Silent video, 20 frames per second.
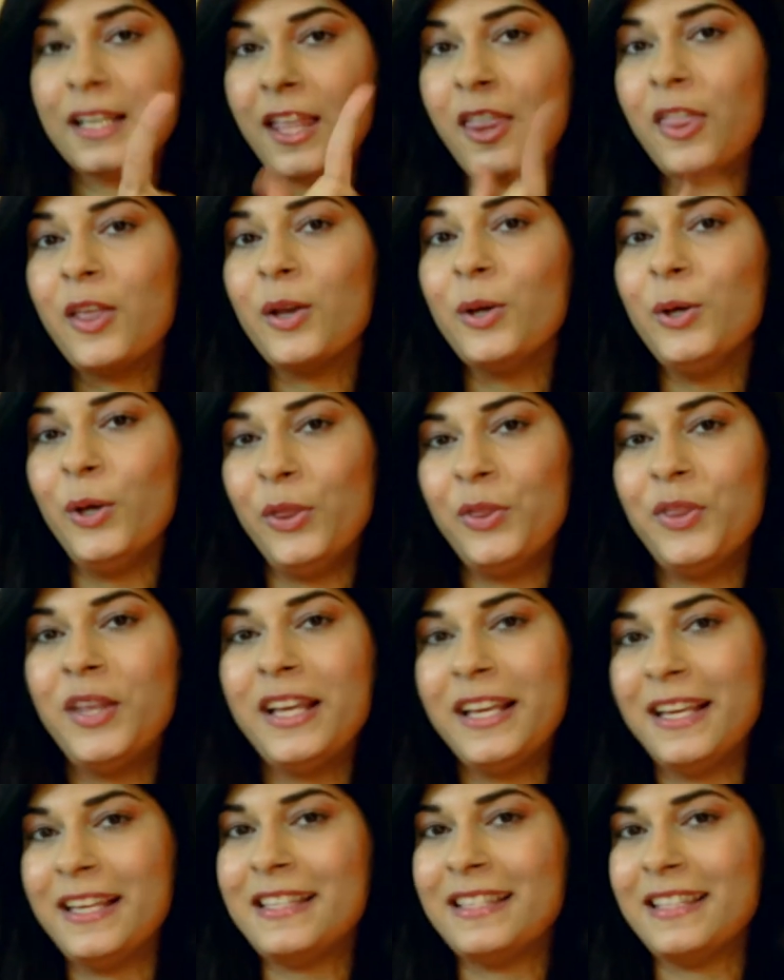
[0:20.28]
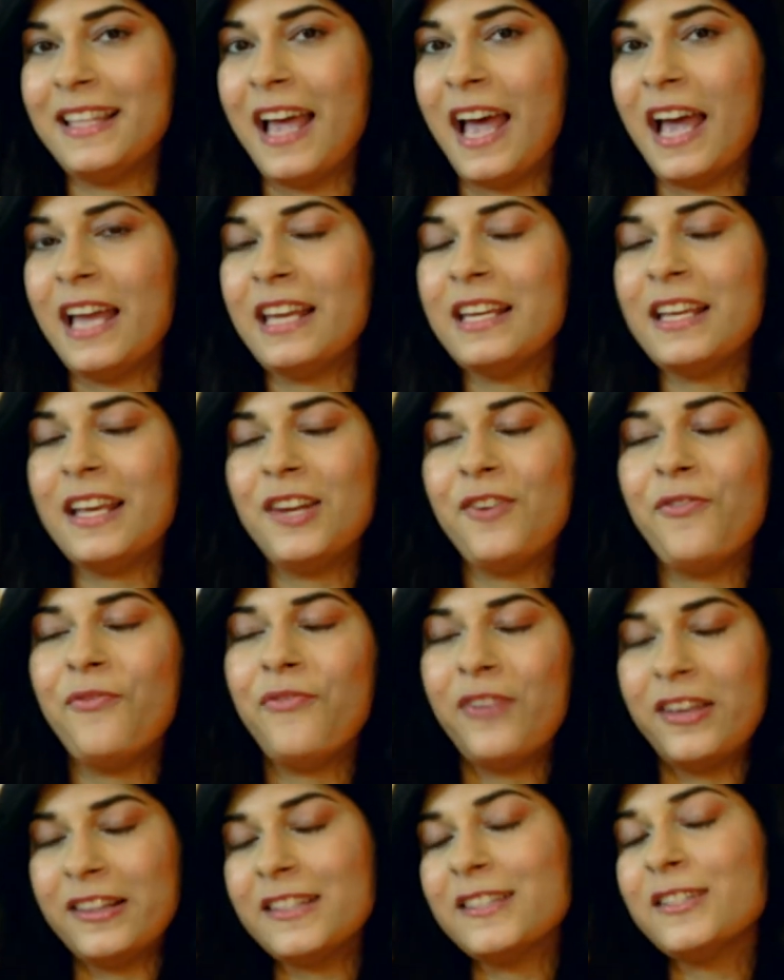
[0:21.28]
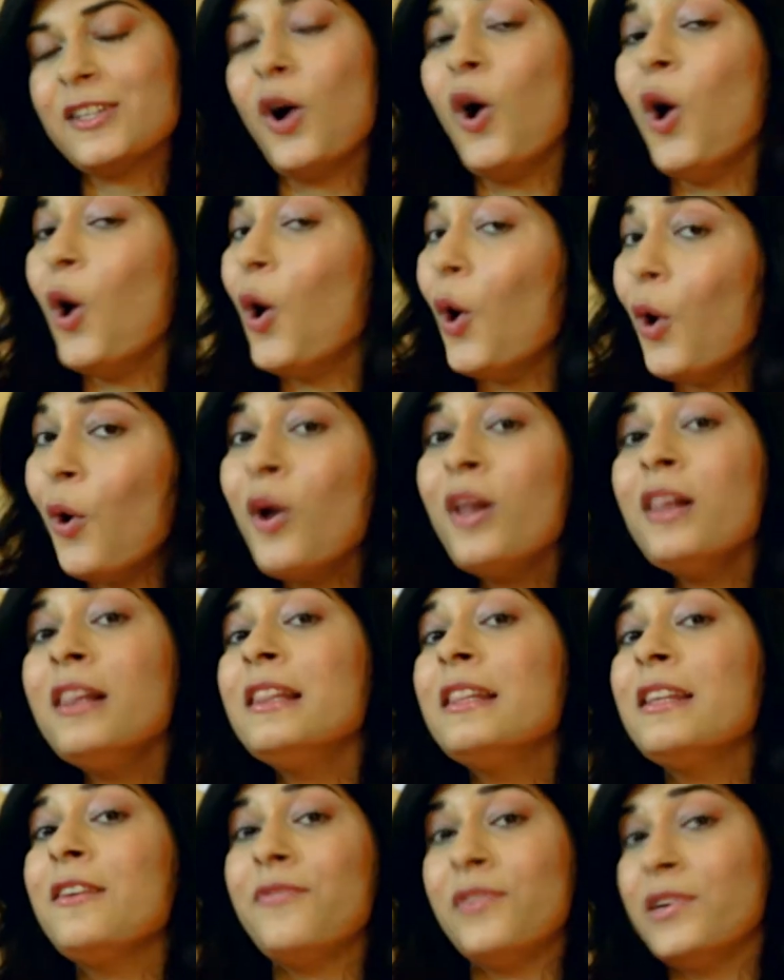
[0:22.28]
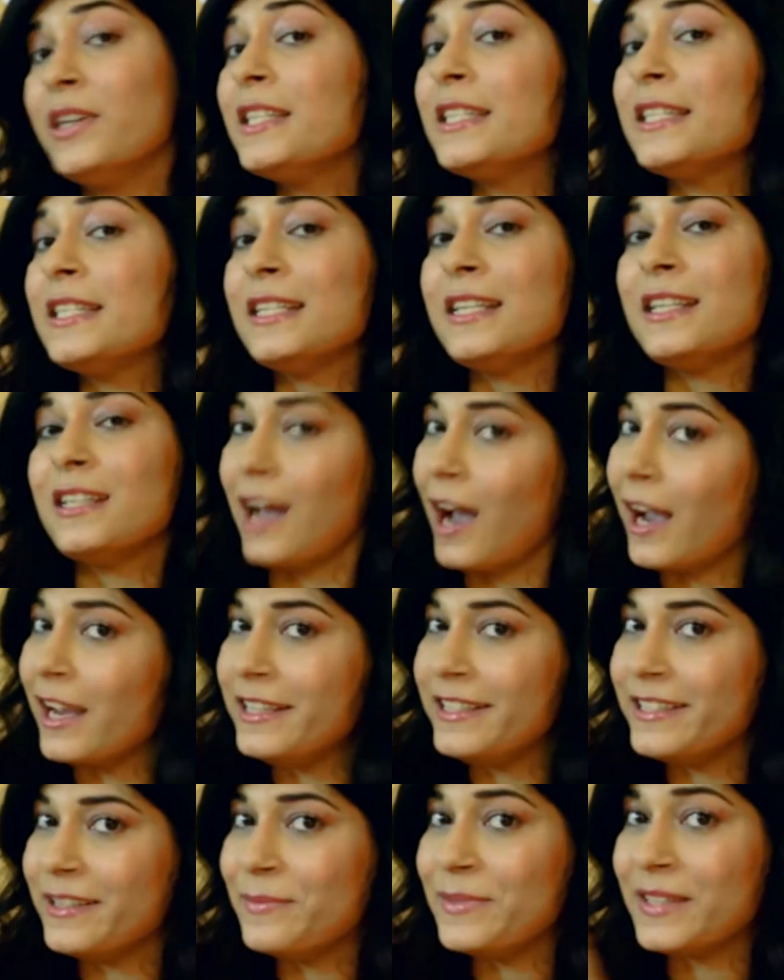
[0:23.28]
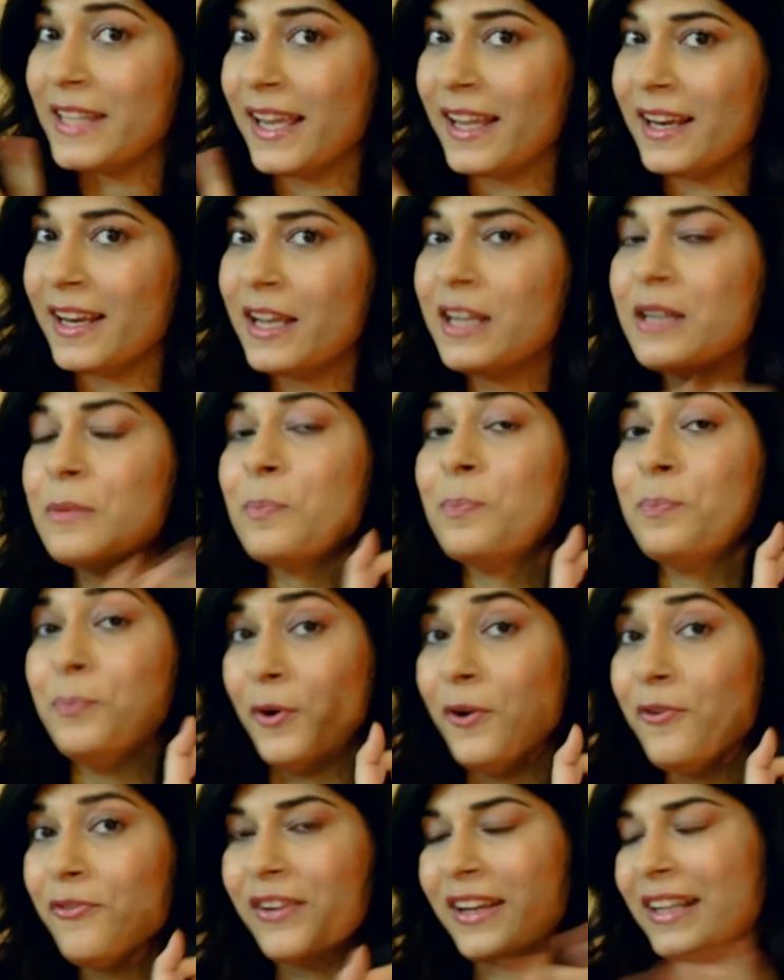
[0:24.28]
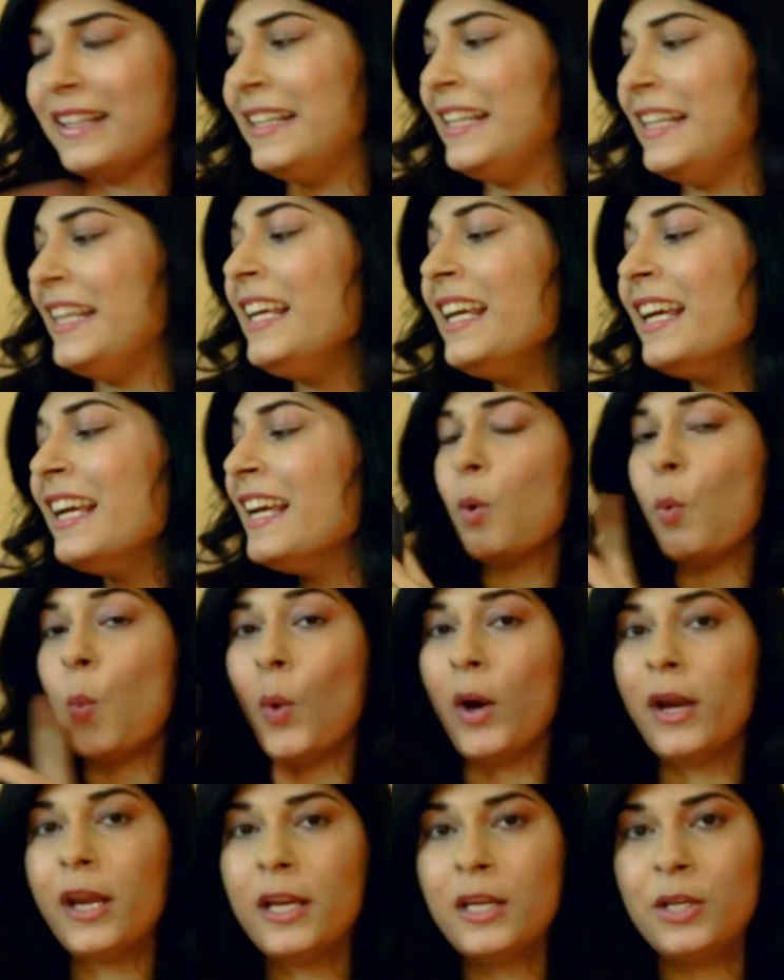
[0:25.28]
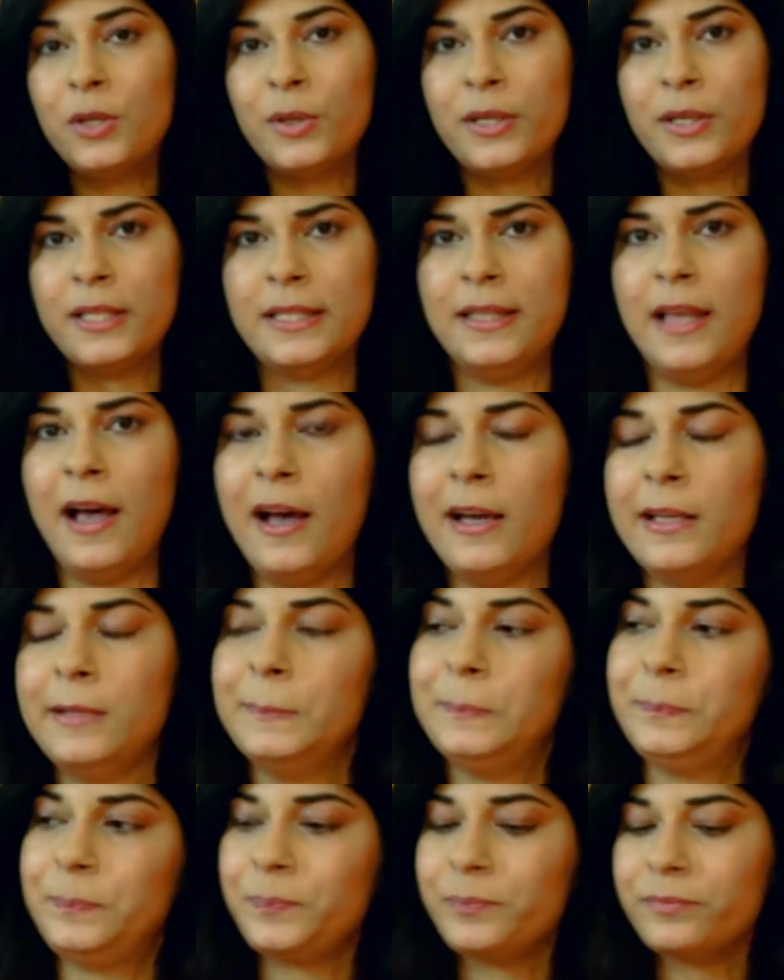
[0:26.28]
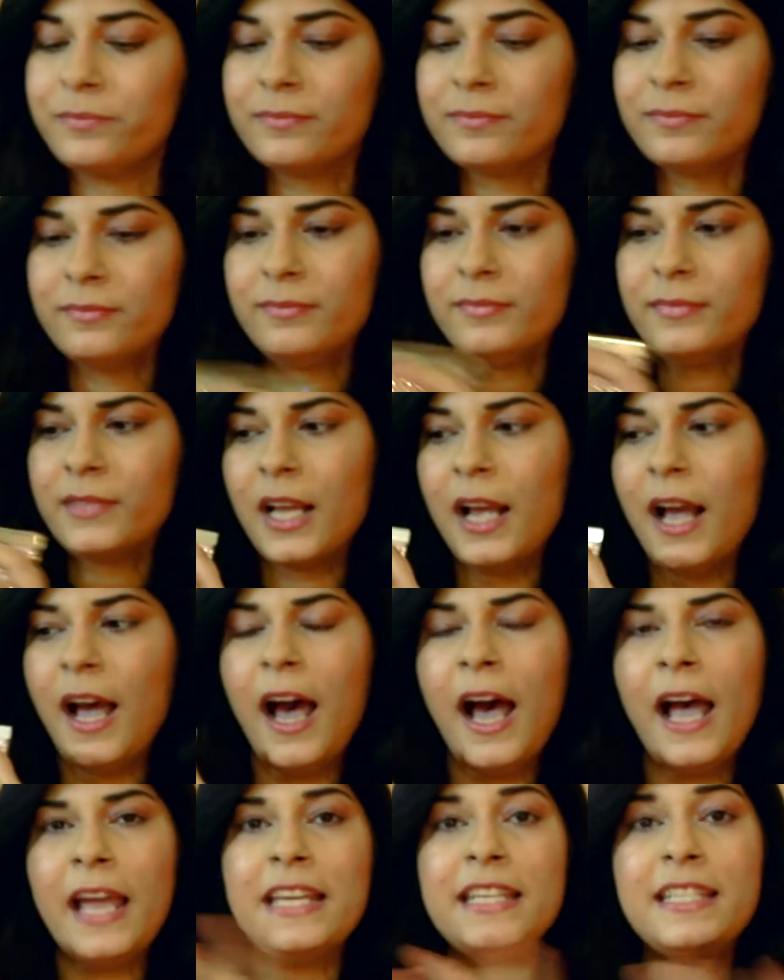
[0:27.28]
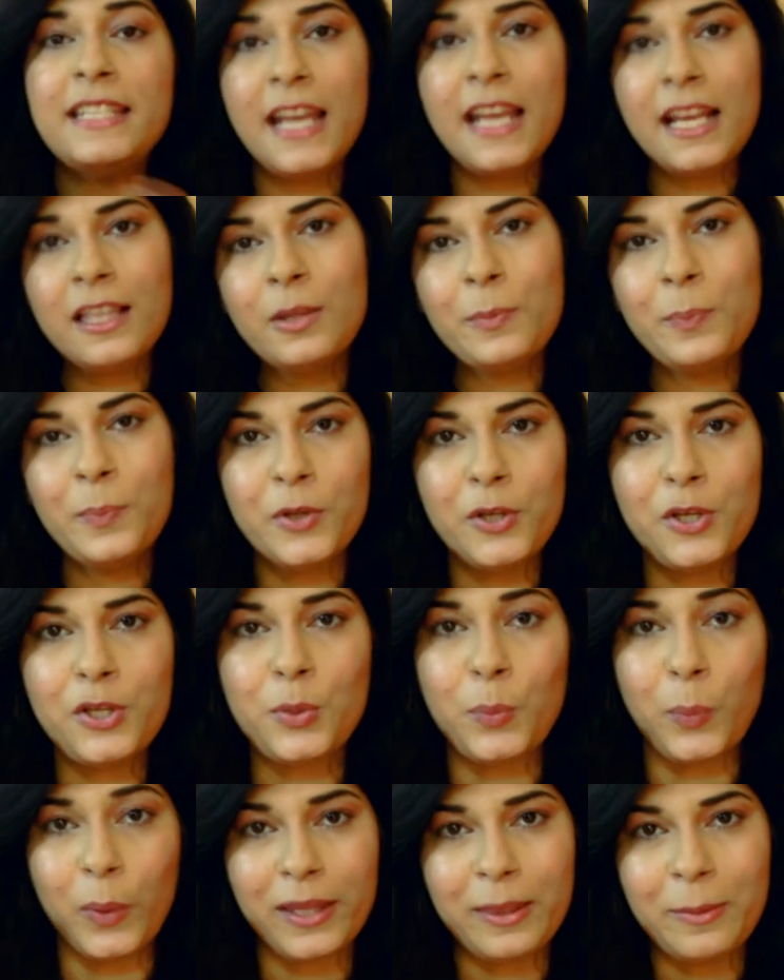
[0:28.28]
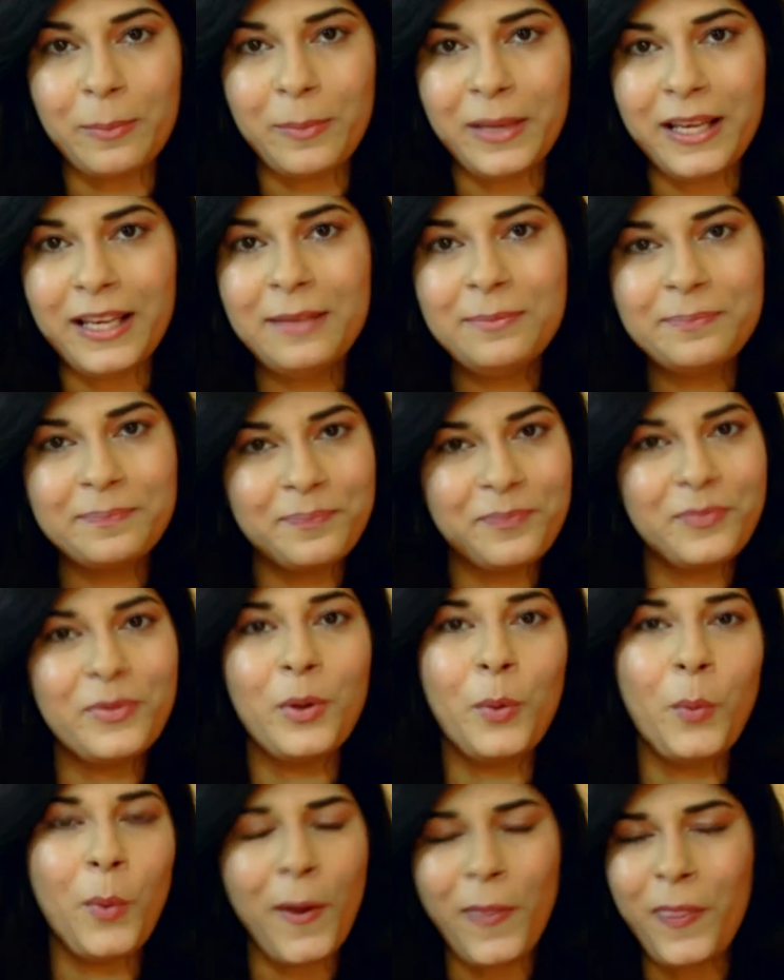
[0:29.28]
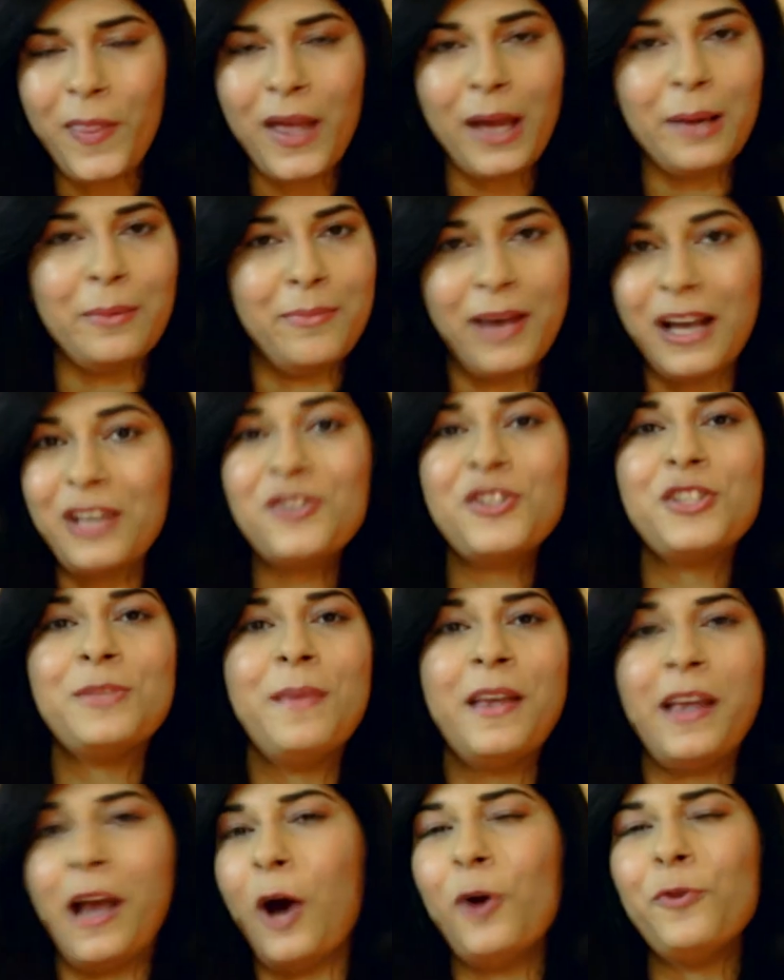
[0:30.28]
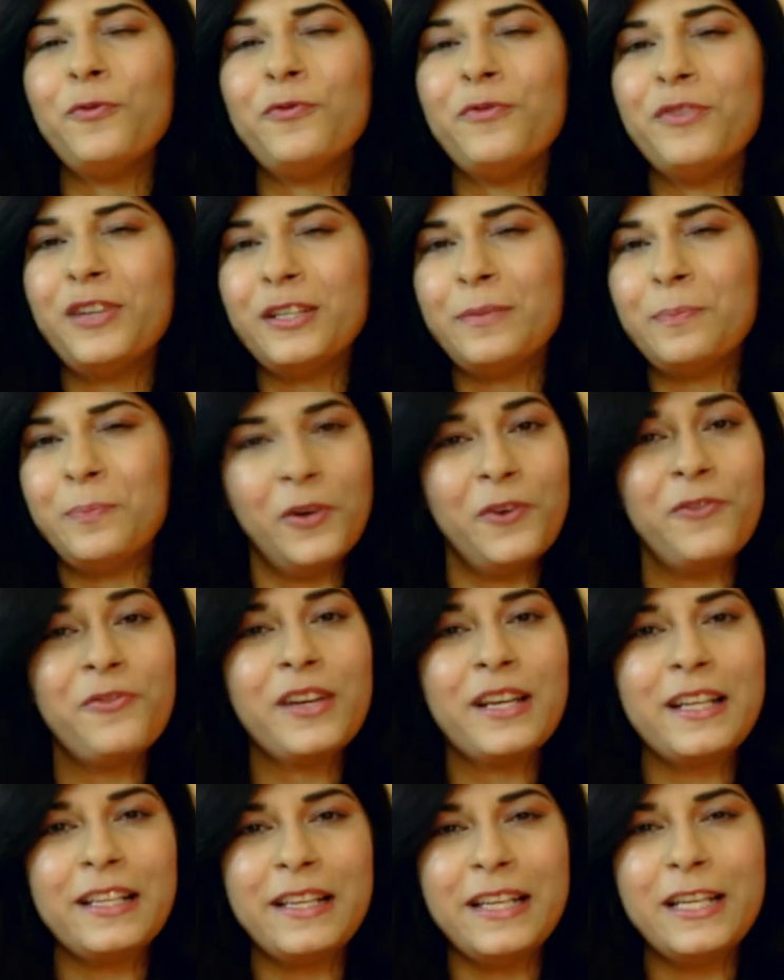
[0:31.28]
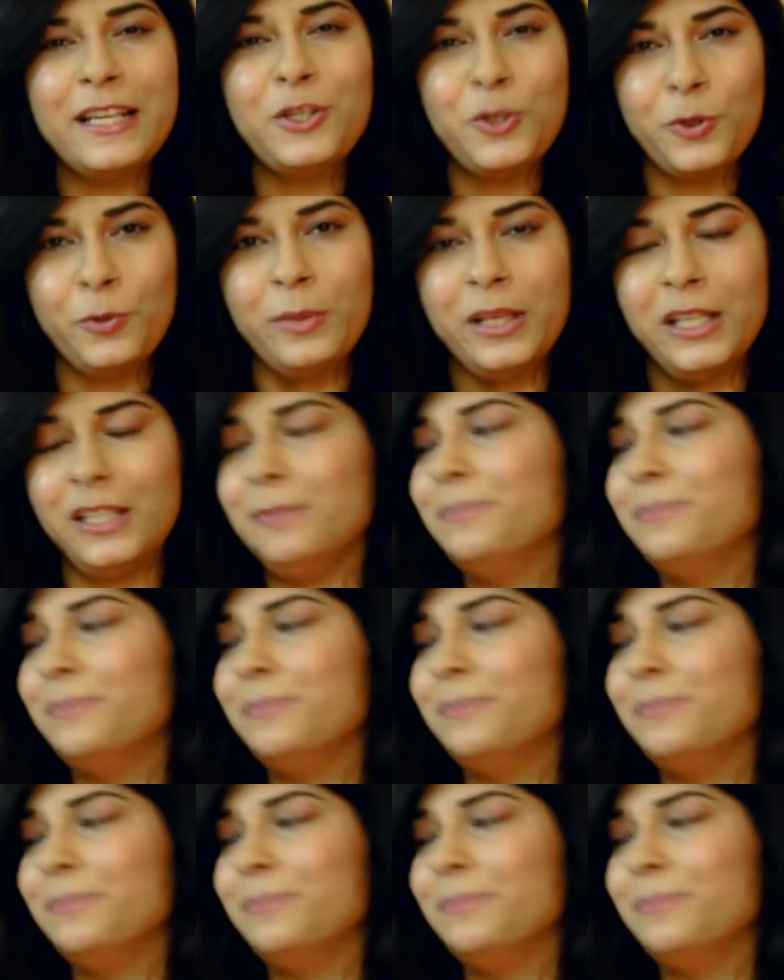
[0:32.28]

the good thing is that it fits all the first aid items in it perfectly. What I do is that I take the purse with me, the one that matches my outfit perfectly to me.